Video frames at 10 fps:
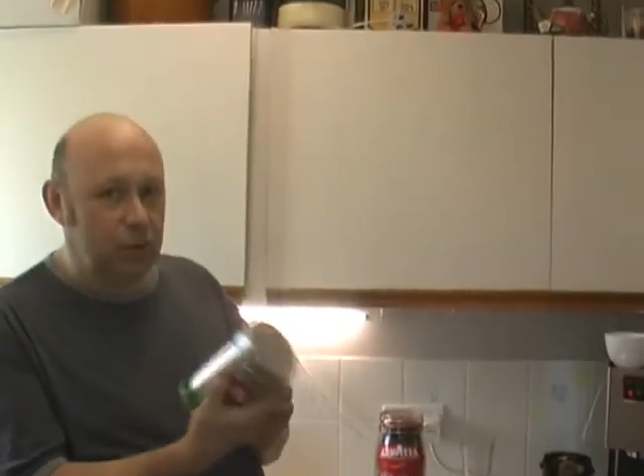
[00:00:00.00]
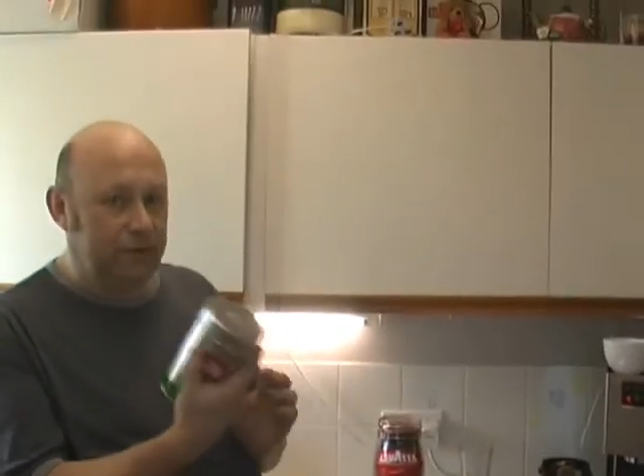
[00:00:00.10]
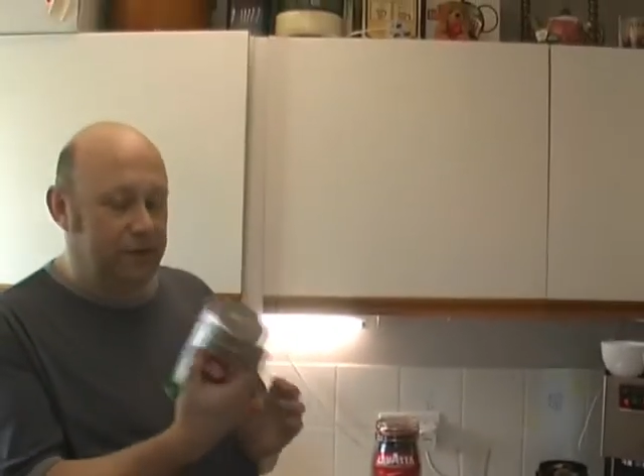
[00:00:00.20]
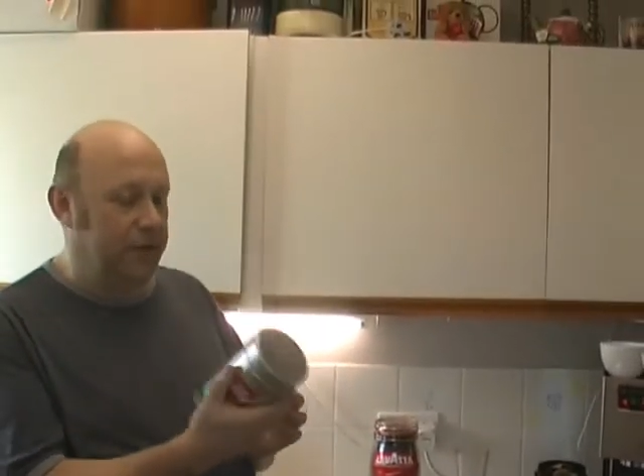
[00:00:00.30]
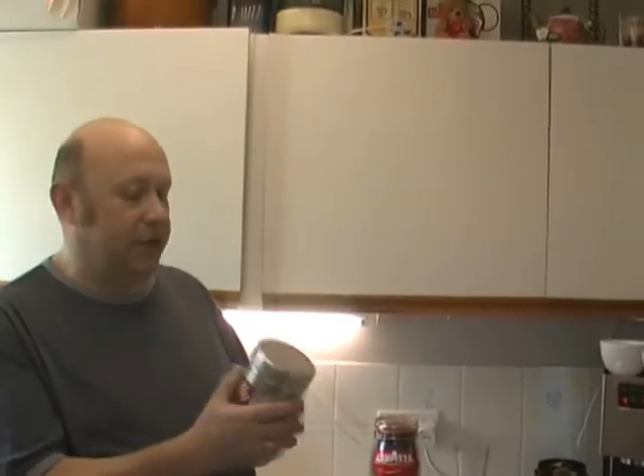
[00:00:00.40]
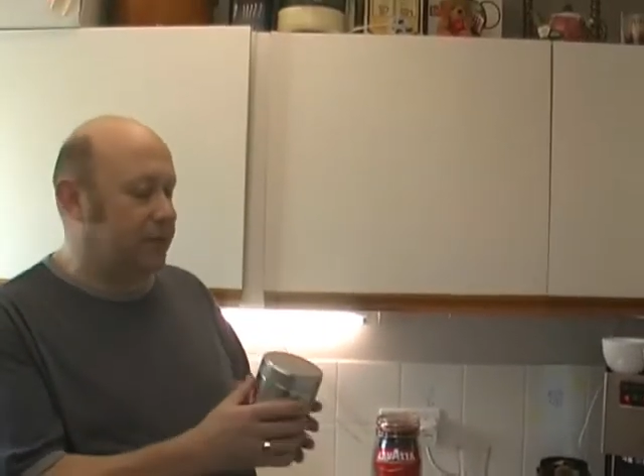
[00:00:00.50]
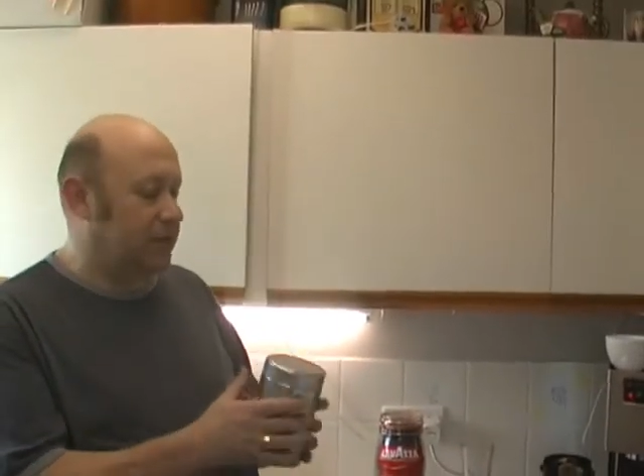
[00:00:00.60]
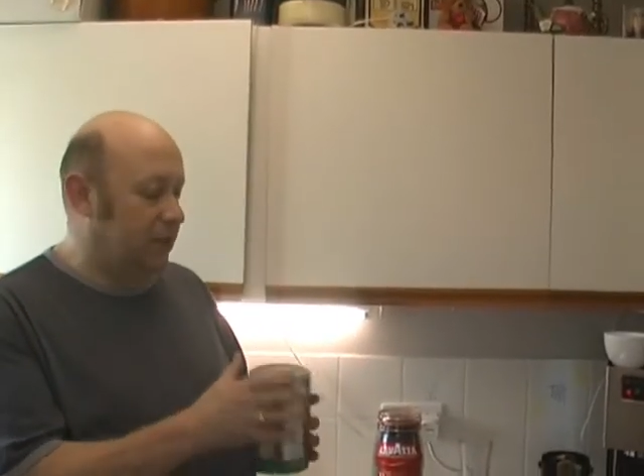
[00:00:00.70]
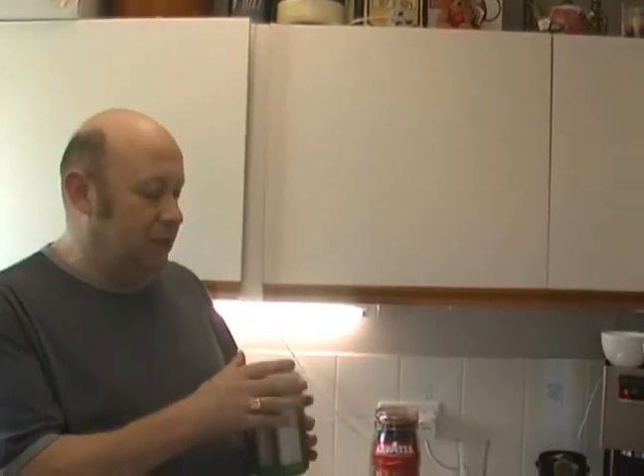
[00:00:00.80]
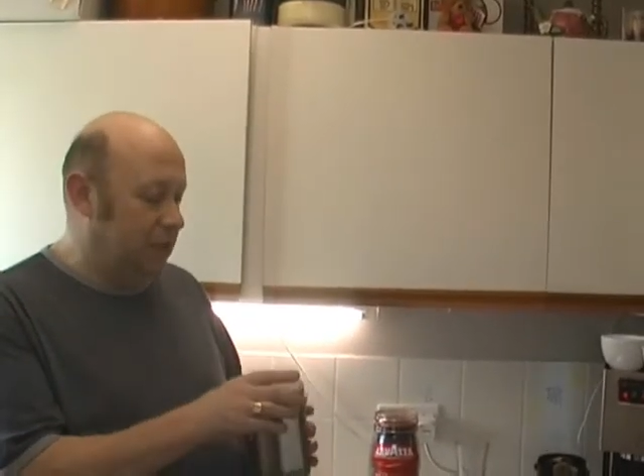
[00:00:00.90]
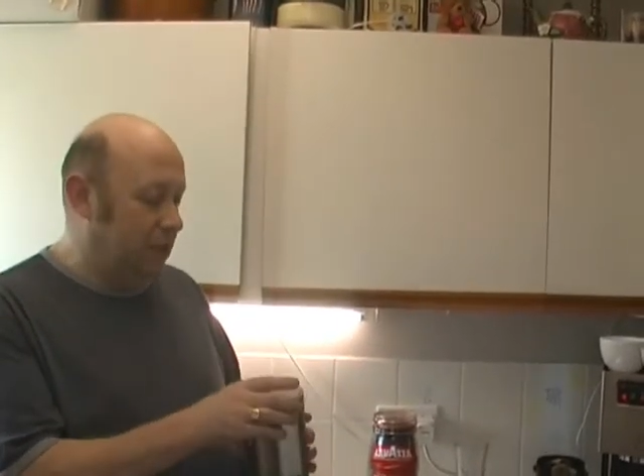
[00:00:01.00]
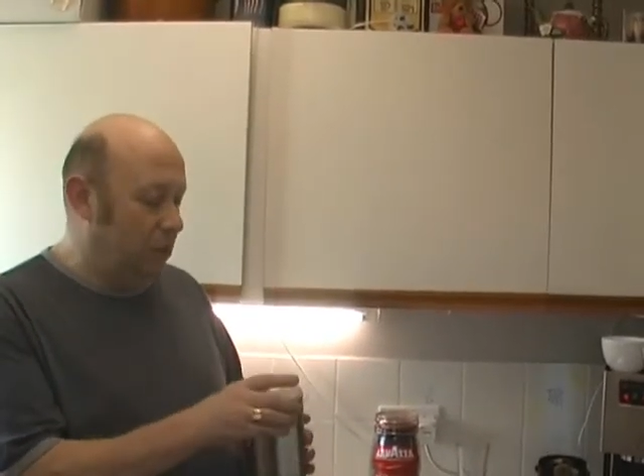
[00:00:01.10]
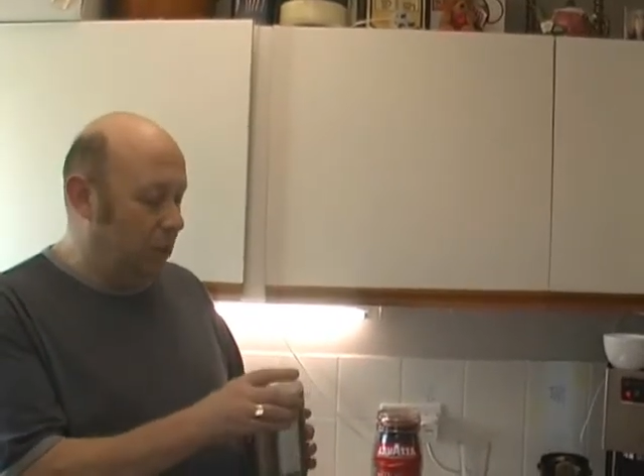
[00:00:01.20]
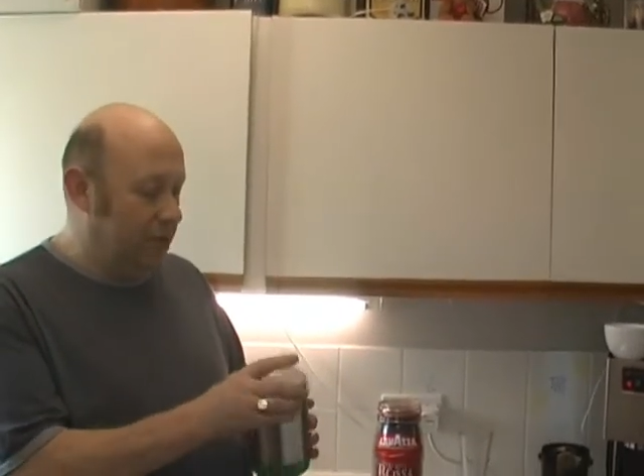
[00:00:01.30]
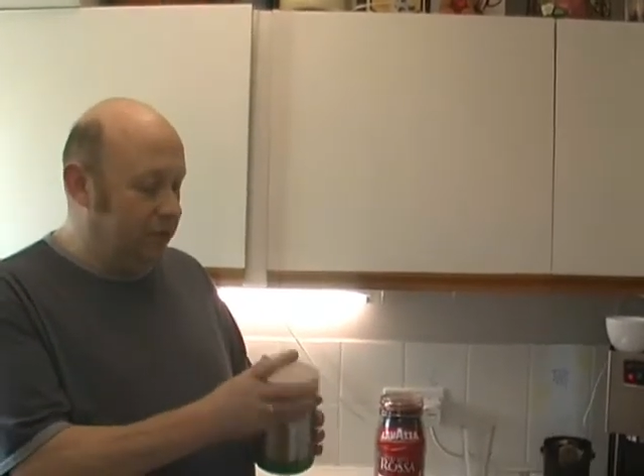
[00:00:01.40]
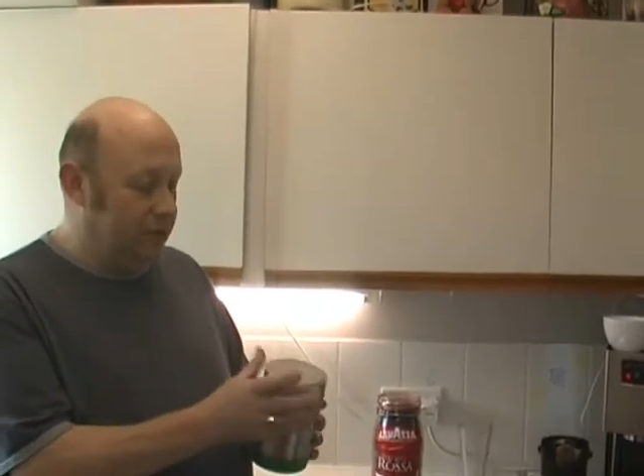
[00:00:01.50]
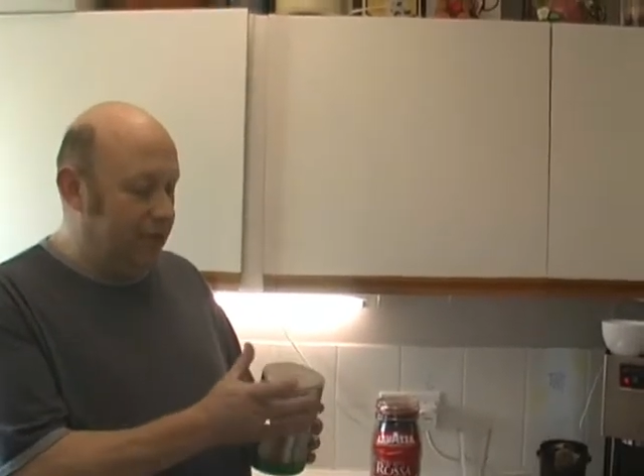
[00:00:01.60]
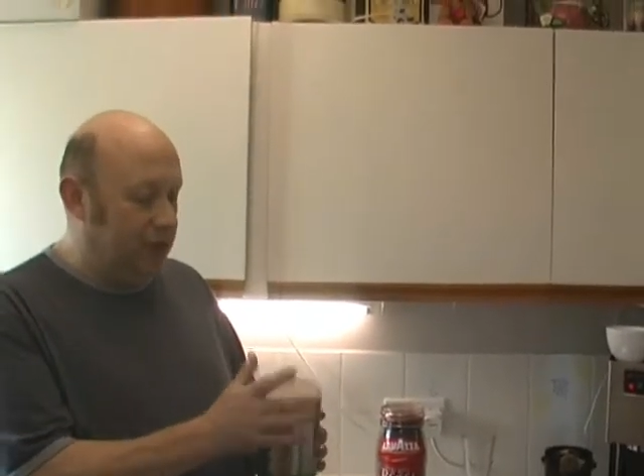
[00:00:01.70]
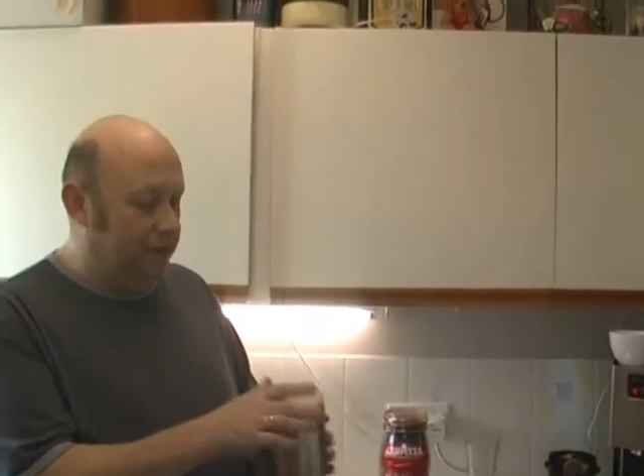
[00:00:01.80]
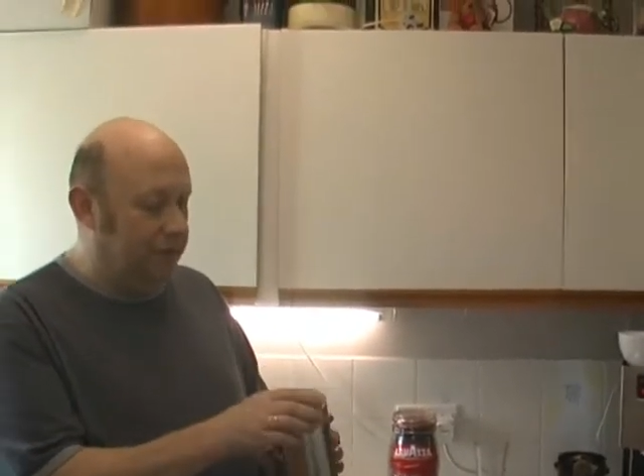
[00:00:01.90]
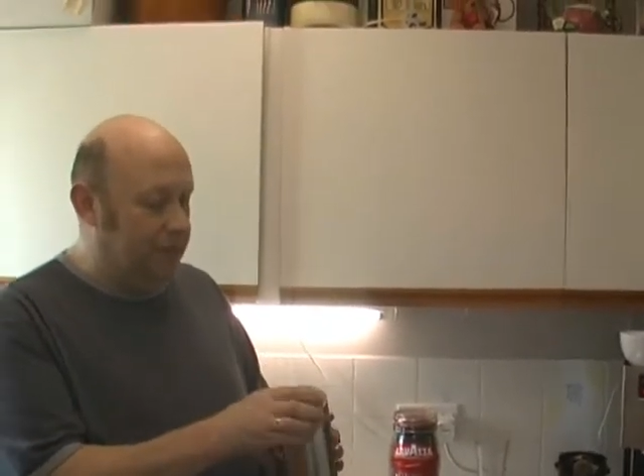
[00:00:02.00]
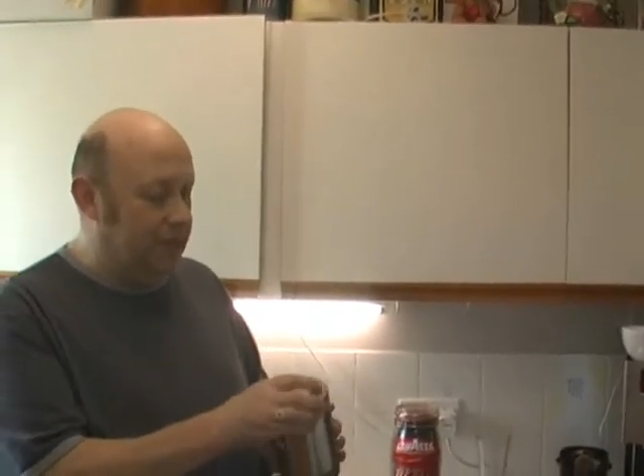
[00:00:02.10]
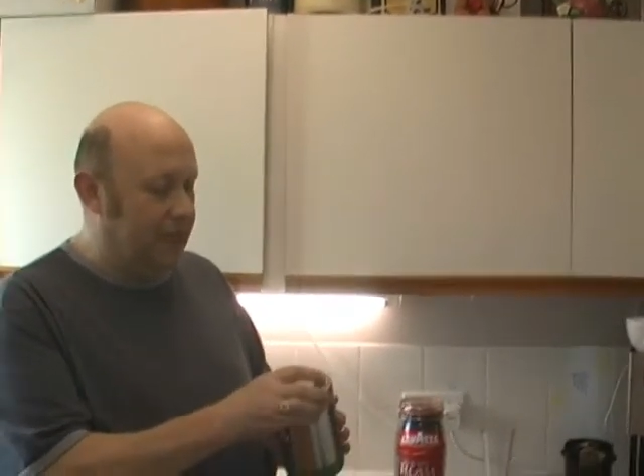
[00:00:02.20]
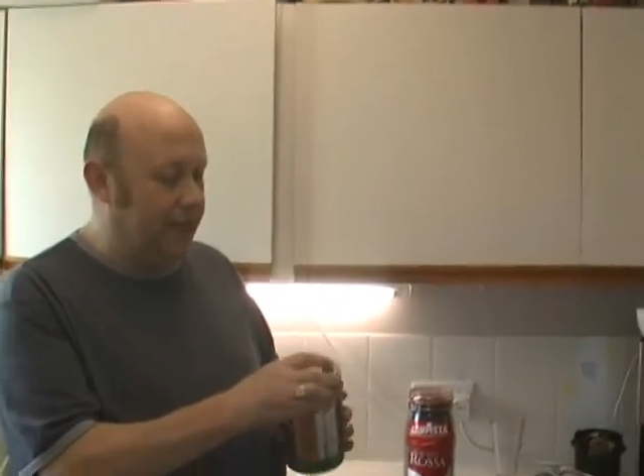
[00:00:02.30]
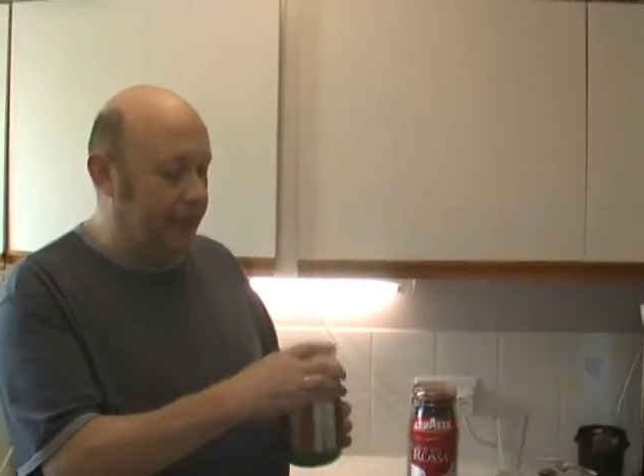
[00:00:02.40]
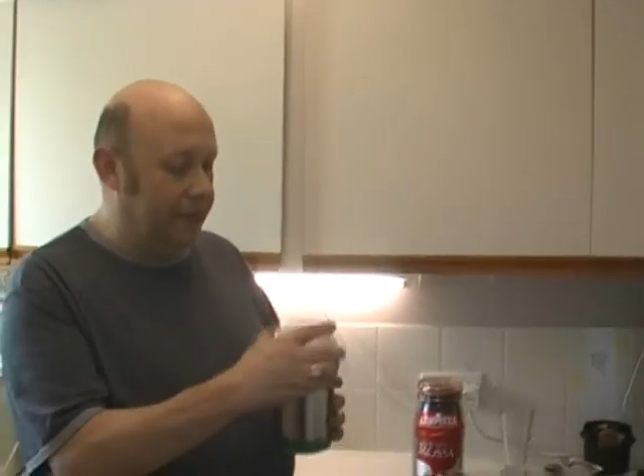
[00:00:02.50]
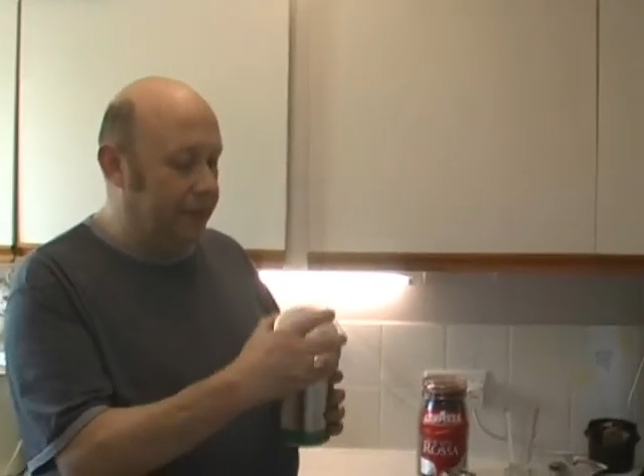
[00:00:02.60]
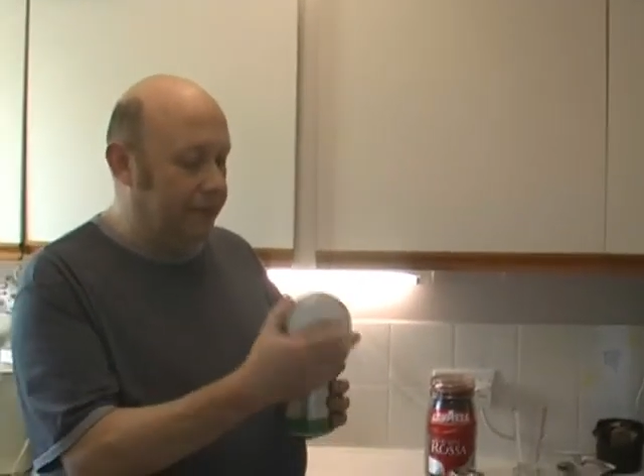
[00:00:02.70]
with this is that when you take off this lid,